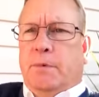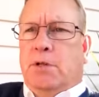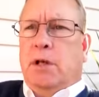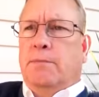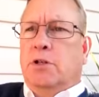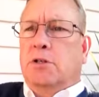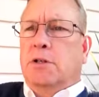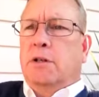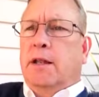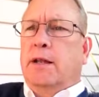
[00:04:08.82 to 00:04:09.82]
subject
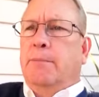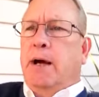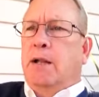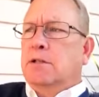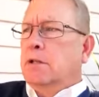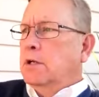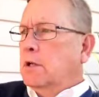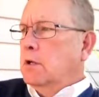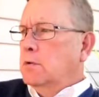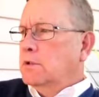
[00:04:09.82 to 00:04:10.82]
to the late policy and
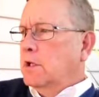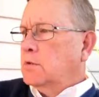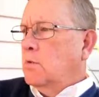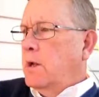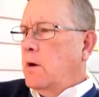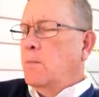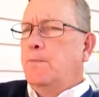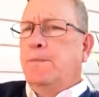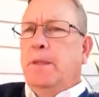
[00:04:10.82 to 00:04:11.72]
closed as well.